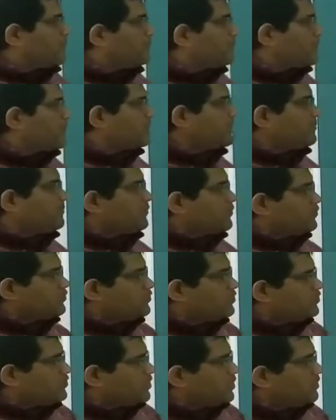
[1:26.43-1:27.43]
For the
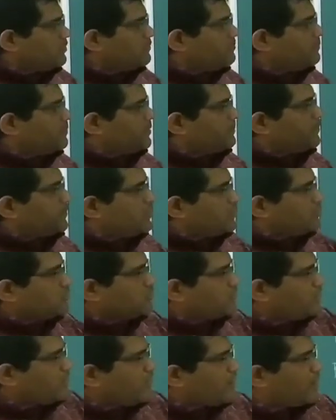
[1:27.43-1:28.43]
procedure,
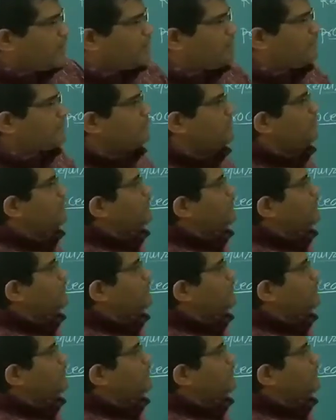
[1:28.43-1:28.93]
preparation of